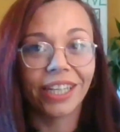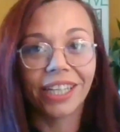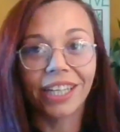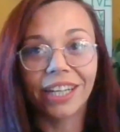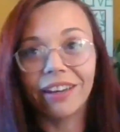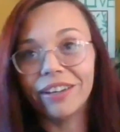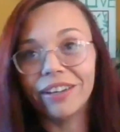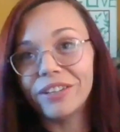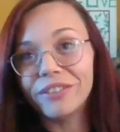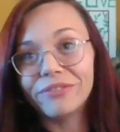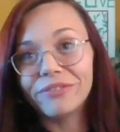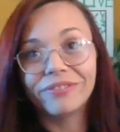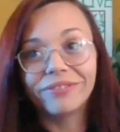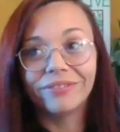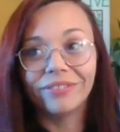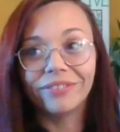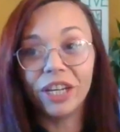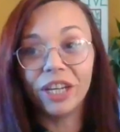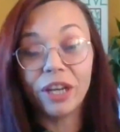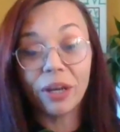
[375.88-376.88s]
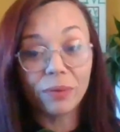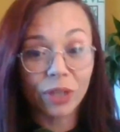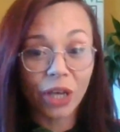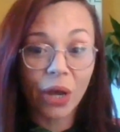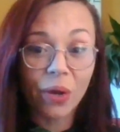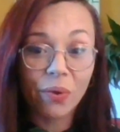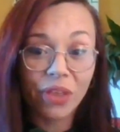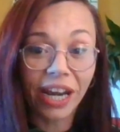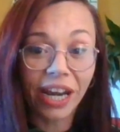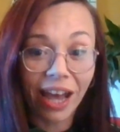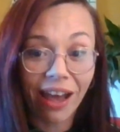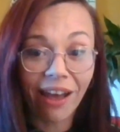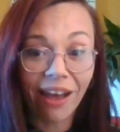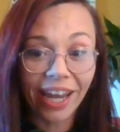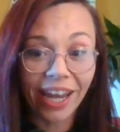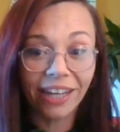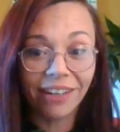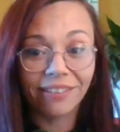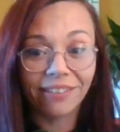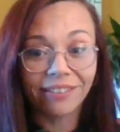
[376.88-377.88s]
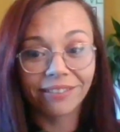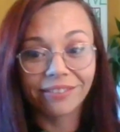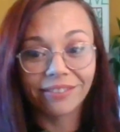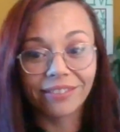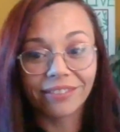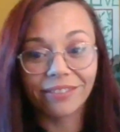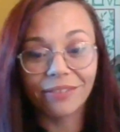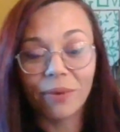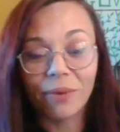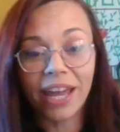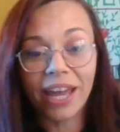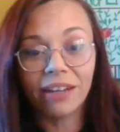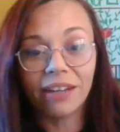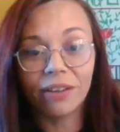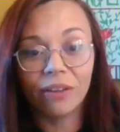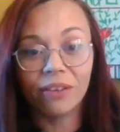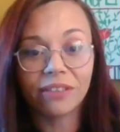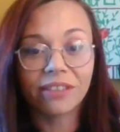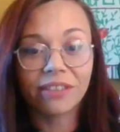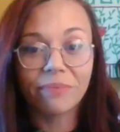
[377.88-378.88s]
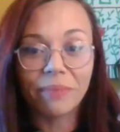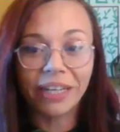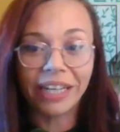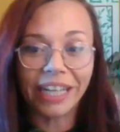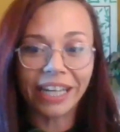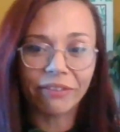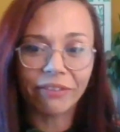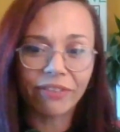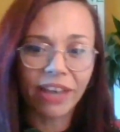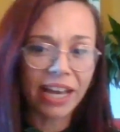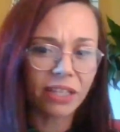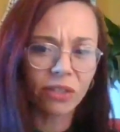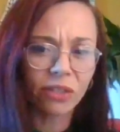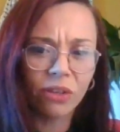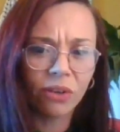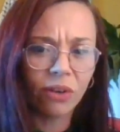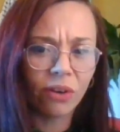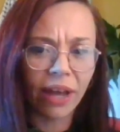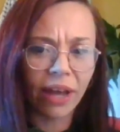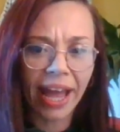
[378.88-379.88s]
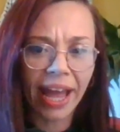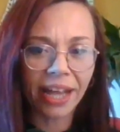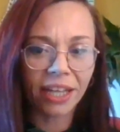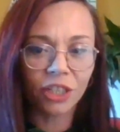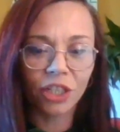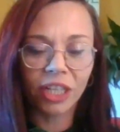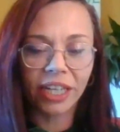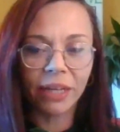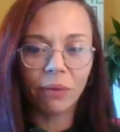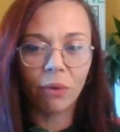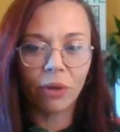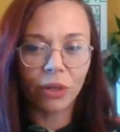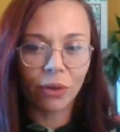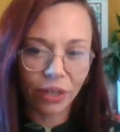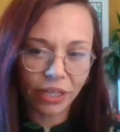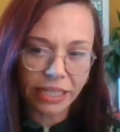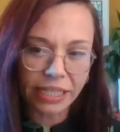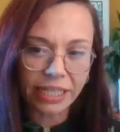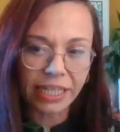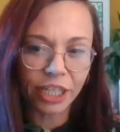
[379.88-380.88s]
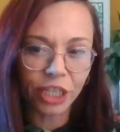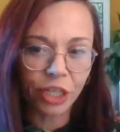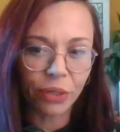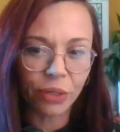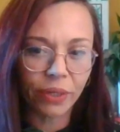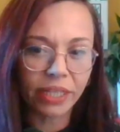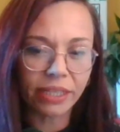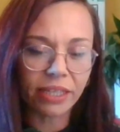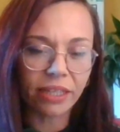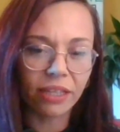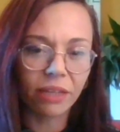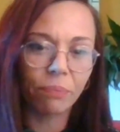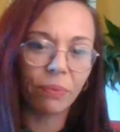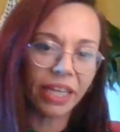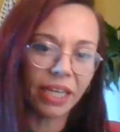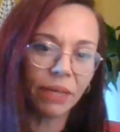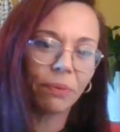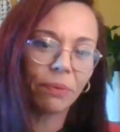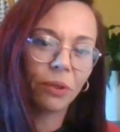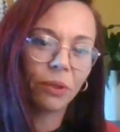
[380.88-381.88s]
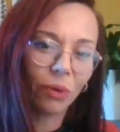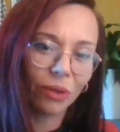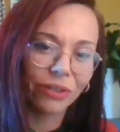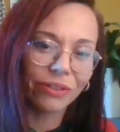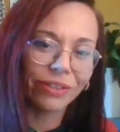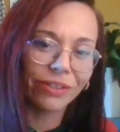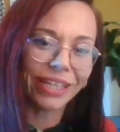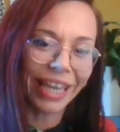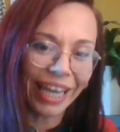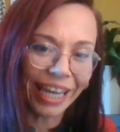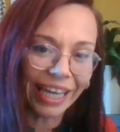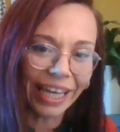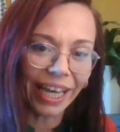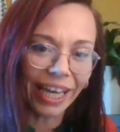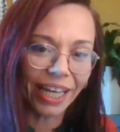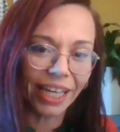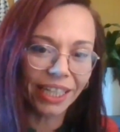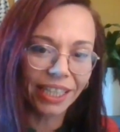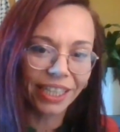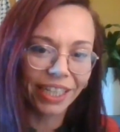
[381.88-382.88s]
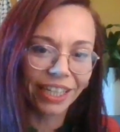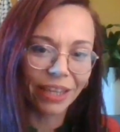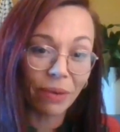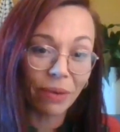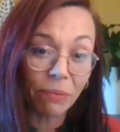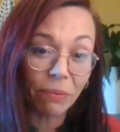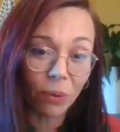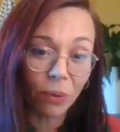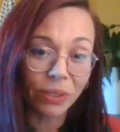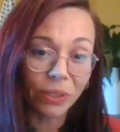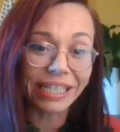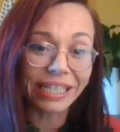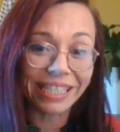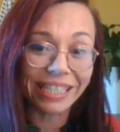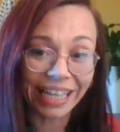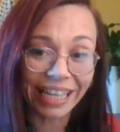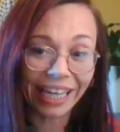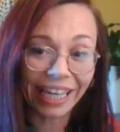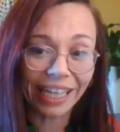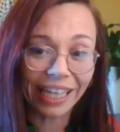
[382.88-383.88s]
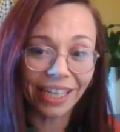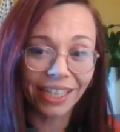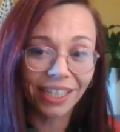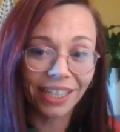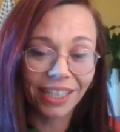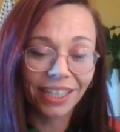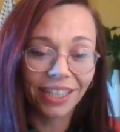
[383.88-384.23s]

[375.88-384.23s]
kind of, toe the line, when ultimately, if that's not actually what your constituents and the people want to hear and the people want to see,